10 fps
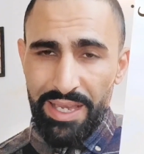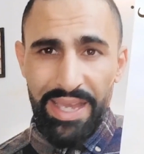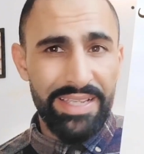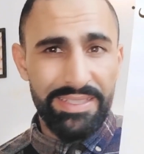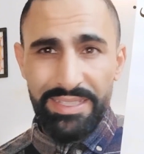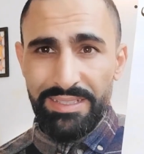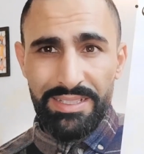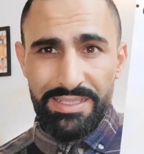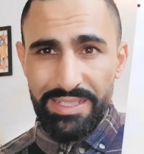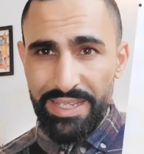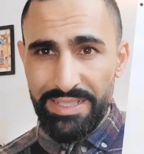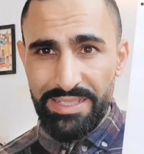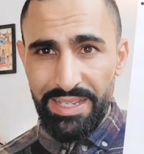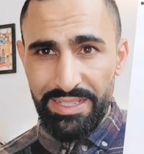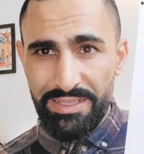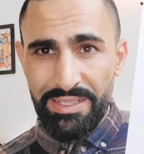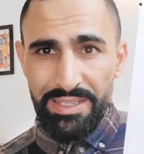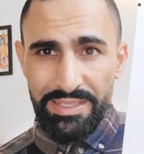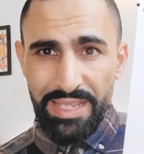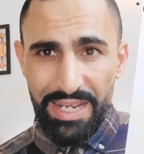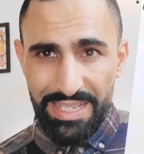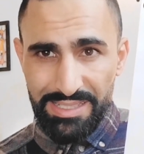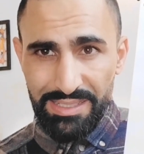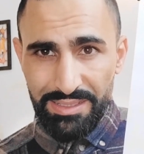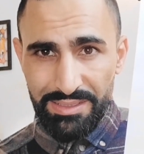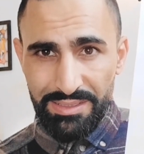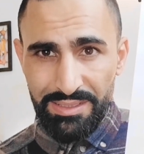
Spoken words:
I didn't attend the lesson.